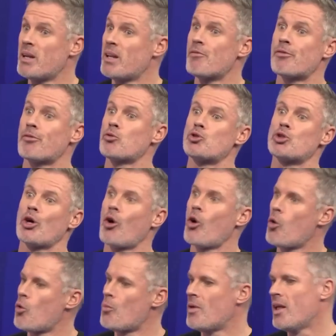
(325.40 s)
in front of
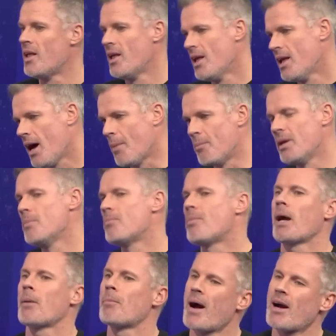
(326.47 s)
home and being
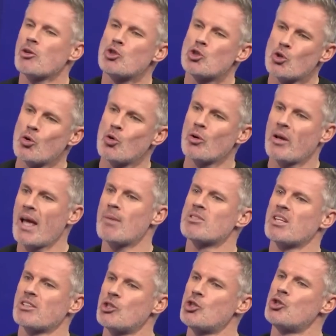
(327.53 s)
pegged back and draw games
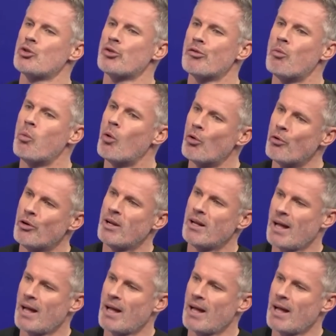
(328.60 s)
that they should have won.